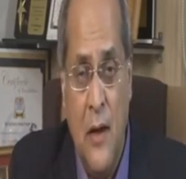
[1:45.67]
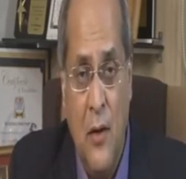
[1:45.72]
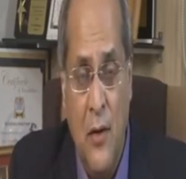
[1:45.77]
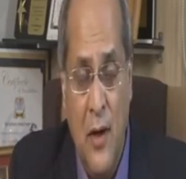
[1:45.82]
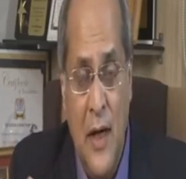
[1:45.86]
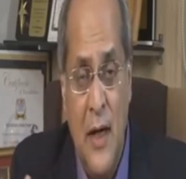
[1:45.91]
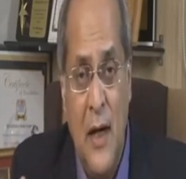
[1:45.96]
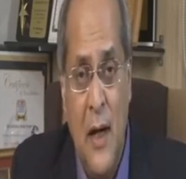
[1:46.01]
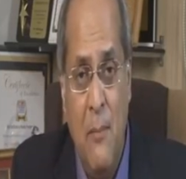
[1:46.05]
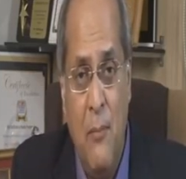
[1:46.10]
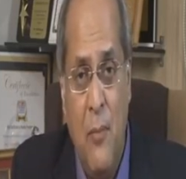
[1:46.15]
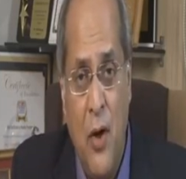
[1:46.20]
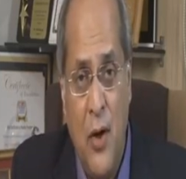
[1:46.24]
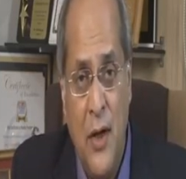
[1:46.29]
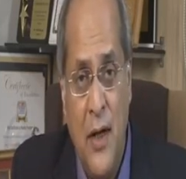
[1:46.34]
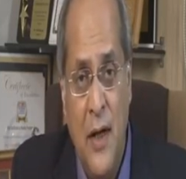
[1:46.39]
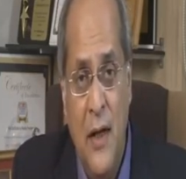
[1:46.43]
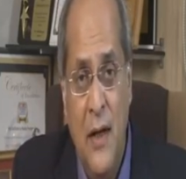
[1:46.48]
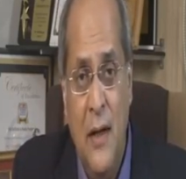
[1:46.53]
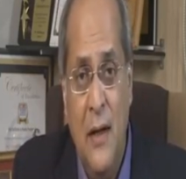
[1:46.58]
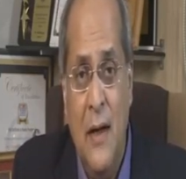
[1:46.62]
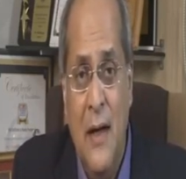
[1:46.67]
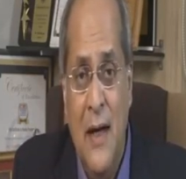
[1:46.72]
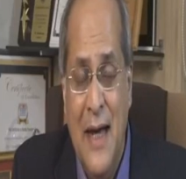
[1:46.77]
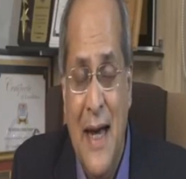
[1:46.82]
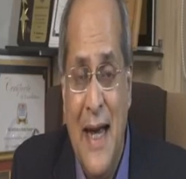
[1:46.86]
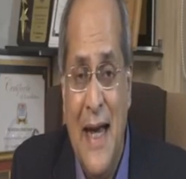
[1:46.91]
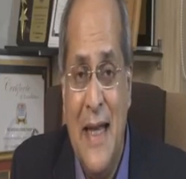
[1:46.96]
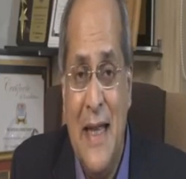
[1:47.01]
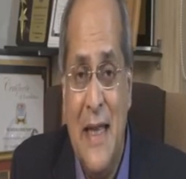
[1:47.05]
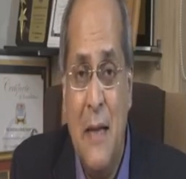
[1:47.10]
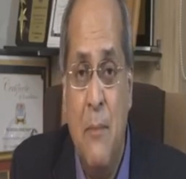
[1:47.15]
Now in our body,
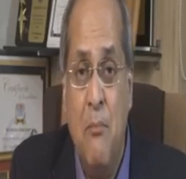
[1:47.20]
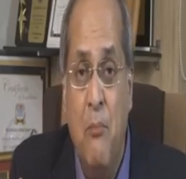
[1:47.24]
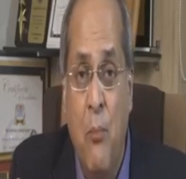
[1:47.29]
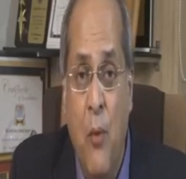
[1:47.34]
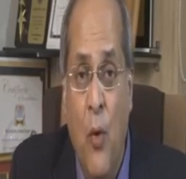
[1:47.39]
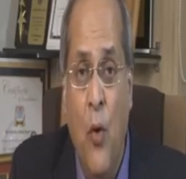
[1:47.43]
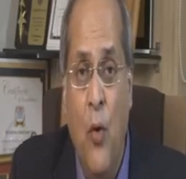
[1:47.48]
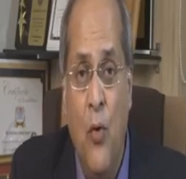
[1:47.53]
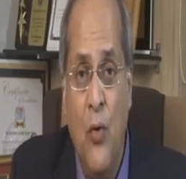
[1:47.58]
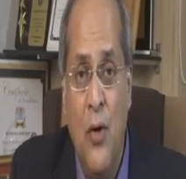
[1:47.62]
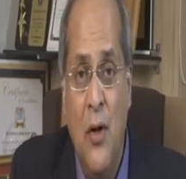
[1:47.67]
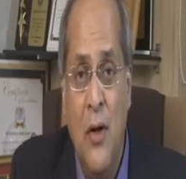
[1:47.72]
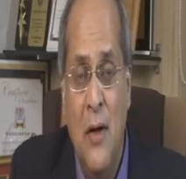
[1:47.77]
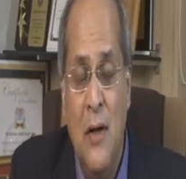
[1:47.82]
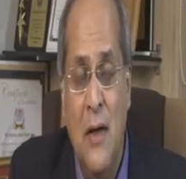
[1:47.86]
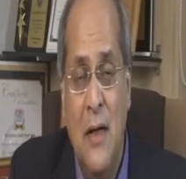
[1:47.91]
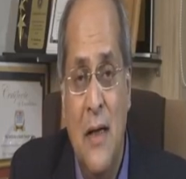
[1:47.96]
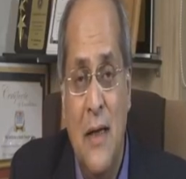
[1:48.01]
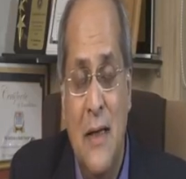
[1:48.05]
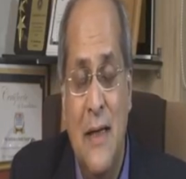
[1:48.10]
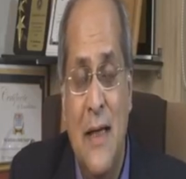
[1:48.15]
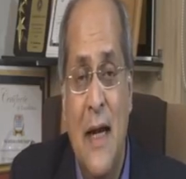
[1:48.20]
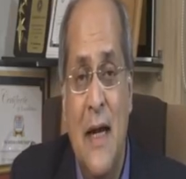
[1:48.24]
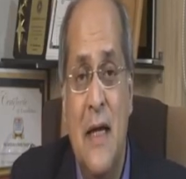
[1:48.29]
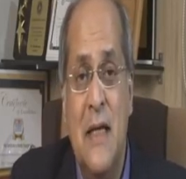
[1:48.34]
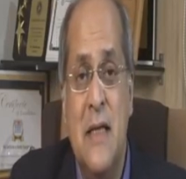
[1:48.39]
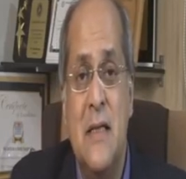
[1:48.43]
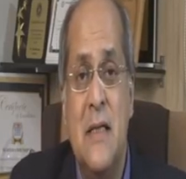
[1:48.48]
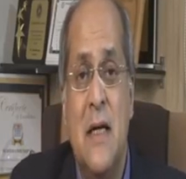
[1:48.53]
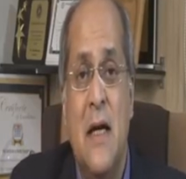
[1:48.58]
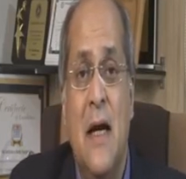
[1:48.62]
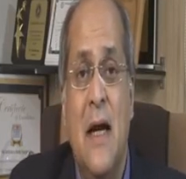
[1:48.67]
in the bone, there
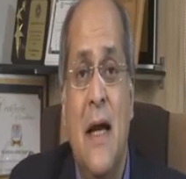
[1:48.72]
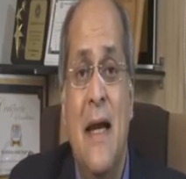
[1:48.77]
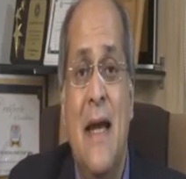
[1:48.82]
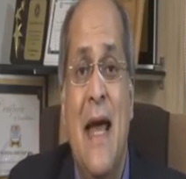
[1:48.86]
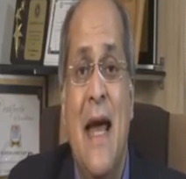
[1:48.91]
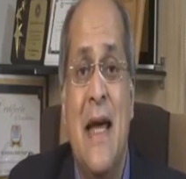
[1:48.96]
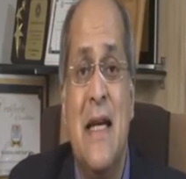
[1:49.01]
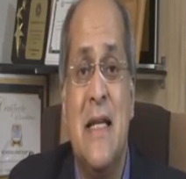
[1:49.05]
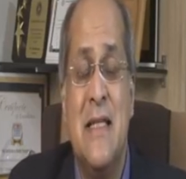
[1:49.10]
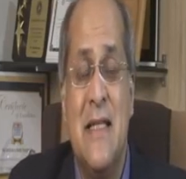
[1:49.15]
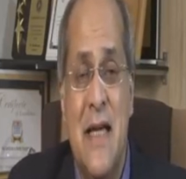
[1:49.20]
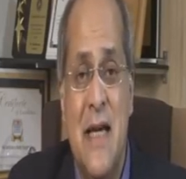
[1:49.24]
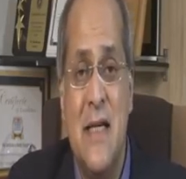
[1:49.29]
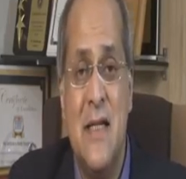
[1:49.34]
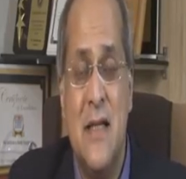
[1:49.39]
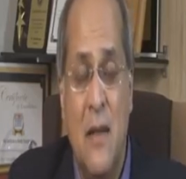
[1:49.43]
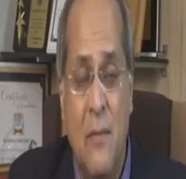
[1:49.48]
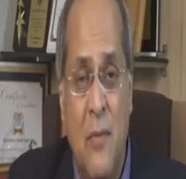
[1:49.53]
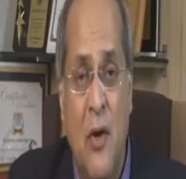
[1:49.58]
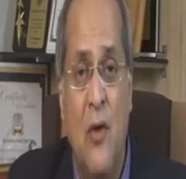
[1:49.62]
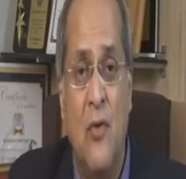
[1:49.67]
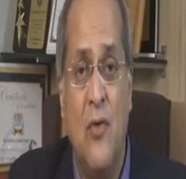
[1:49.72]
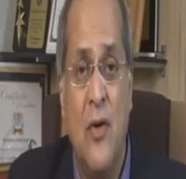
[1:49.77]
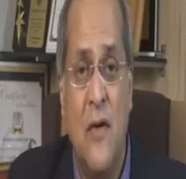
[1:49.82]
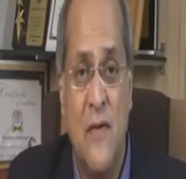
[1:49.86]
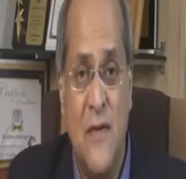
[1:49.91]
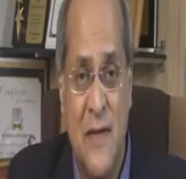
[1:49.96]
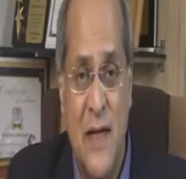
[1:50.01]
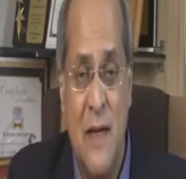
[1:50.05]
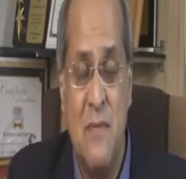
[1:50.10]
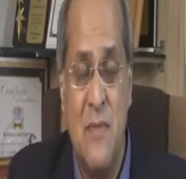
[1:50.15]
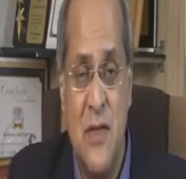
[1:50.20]
is an excess amount
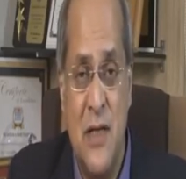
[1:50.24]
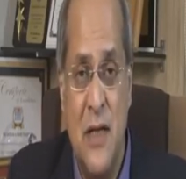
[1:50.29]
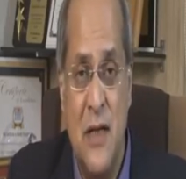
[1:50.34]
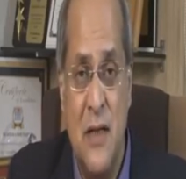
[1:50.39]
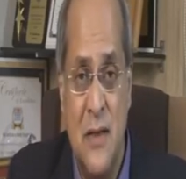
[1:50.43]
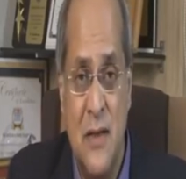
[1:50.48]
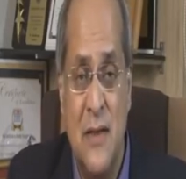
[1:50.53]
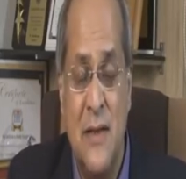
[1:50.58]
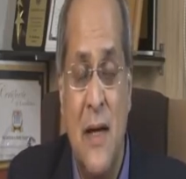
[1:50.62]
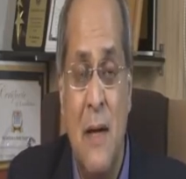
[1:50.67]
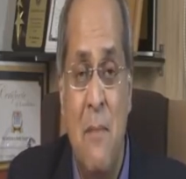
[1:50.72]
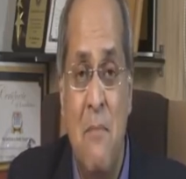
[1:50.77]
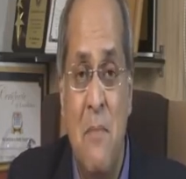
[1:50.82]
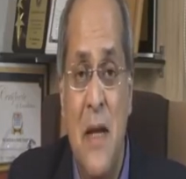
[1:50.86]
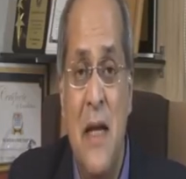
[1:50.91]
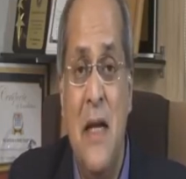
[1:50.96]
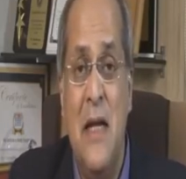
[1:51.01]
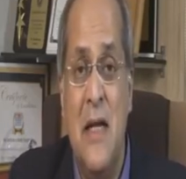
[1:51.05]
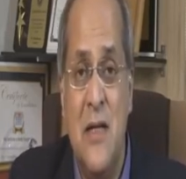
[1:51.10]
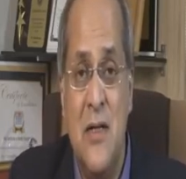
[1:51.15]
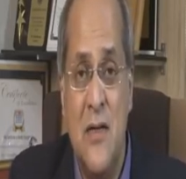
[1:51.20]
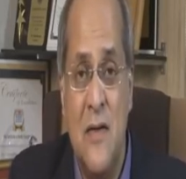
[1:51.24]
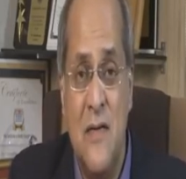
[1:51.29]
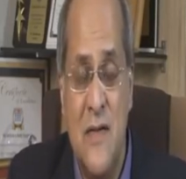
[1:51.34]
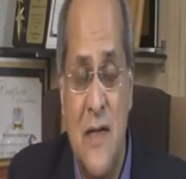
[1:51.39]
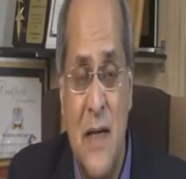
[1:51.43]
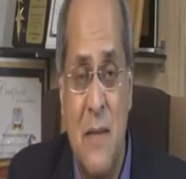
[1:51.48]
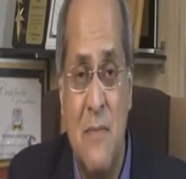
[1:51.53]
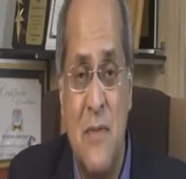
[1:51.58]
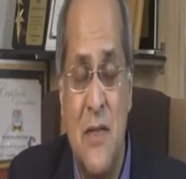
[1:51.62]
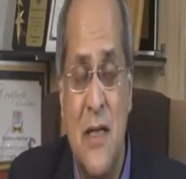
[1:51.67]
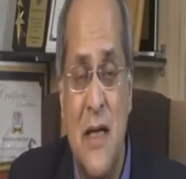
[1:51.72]
of stem cells. There are millions of
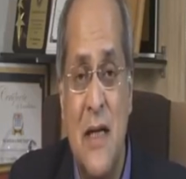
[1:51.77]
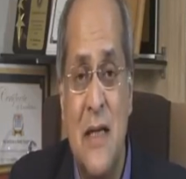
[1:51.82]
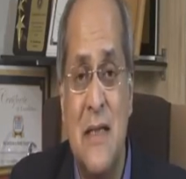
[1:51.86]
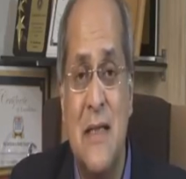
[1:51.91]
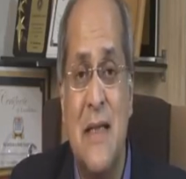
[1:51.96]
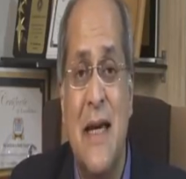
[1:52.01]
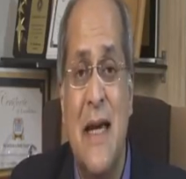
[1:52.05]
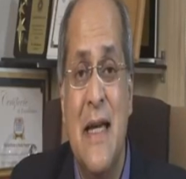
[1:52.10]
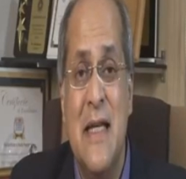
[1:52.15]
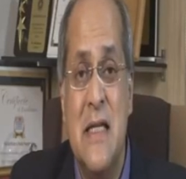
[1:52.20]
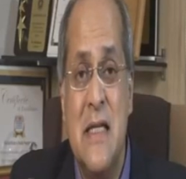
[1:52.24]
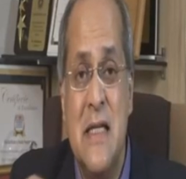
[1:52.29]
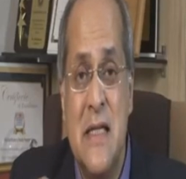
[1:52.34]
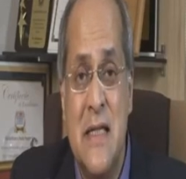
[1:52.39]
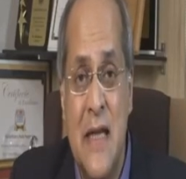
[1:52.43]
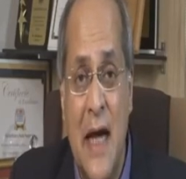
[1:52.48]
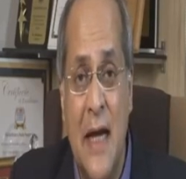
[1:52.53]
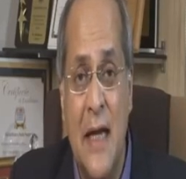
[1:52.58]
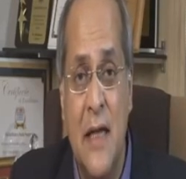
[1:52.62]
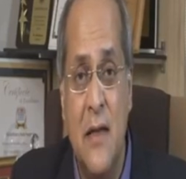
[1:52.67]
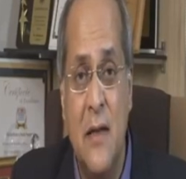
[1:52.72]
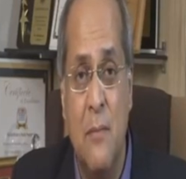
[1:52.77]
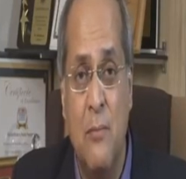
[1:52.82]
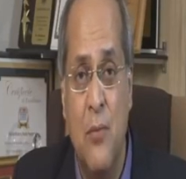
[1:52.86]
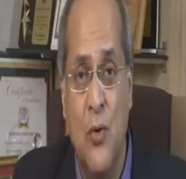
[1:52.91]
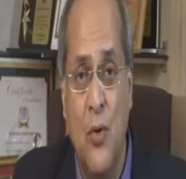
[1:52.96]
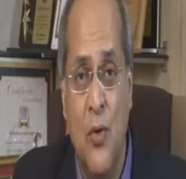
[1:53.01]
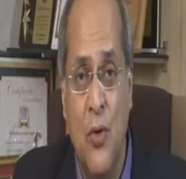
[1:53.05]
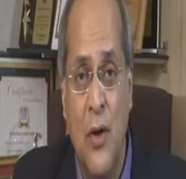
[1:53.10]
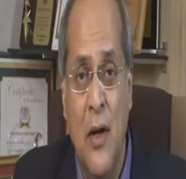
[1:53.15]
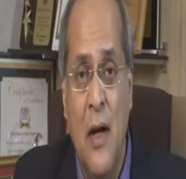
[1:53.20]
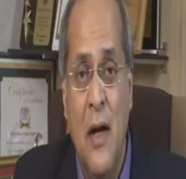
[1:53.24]
stem cells inside the
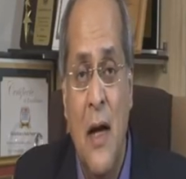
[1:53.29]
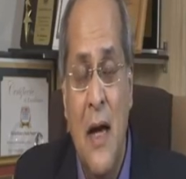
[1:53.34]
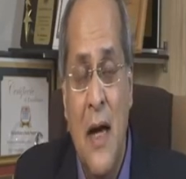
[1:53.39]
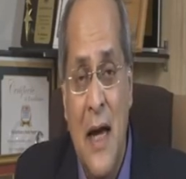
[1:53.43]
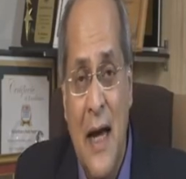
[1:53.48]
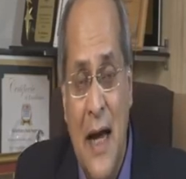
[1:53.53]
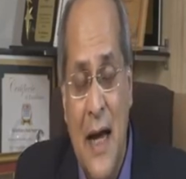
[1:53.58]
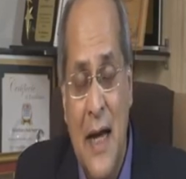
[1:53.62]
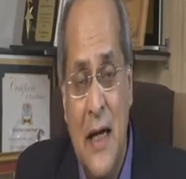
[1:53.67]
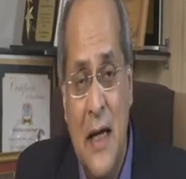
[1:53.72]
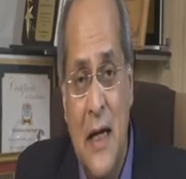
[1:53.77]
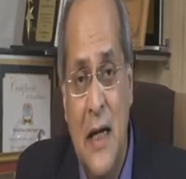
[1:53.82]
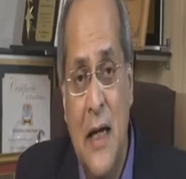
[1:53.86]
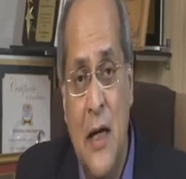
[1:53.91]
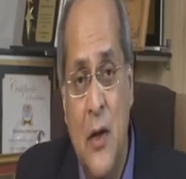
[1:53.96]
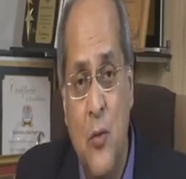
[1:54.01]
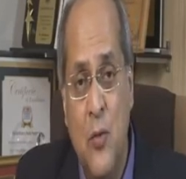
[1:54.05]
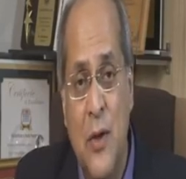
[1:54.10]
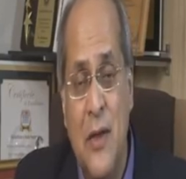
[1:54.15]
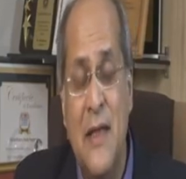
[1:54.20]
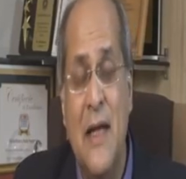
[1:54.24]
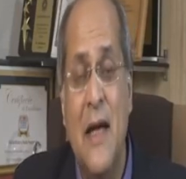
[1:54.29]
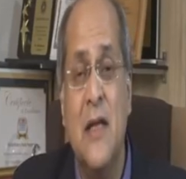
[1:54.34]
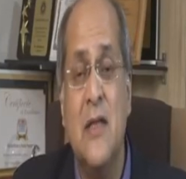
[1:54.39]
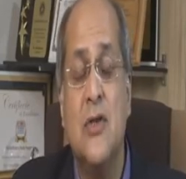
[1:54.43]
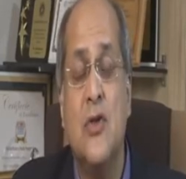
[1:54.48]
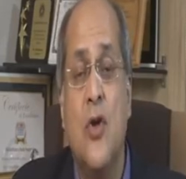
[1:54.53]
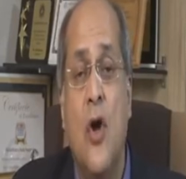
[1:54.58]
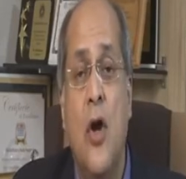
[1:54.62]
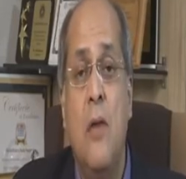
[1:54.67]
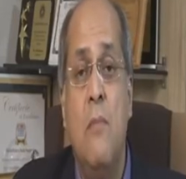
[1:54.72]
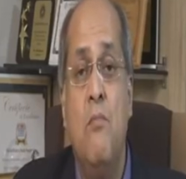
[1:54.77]
bone in a liquid that
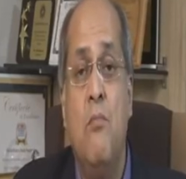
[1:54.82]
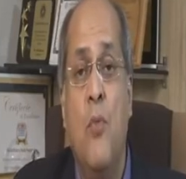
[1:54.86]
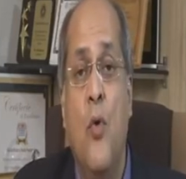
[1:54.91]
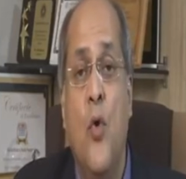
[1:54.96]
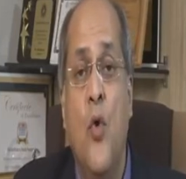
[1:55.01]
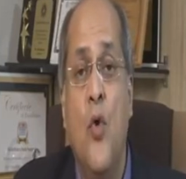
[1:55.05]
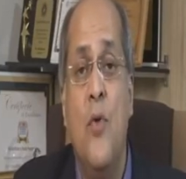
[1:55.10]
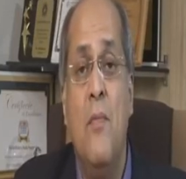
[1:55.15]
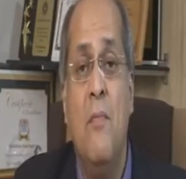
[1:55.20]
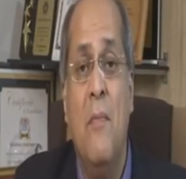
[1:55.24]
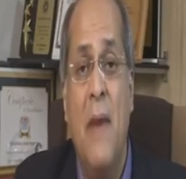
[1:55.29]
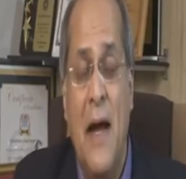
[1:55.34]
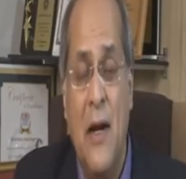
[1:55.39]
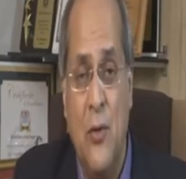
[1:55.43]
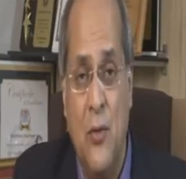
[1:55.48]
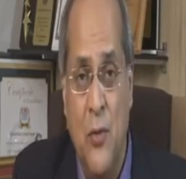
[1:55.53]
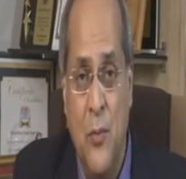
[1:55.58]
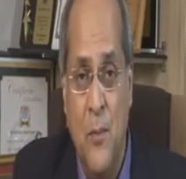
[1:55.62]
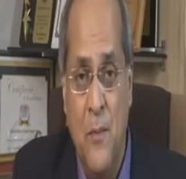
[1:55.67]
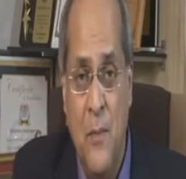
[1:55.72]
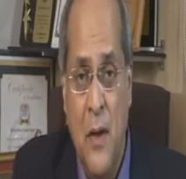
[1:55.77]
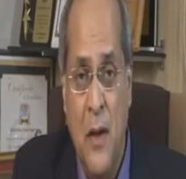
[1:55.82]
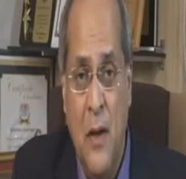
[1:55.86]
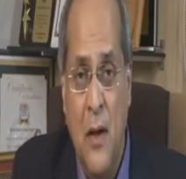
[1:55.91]
is called bone marrow.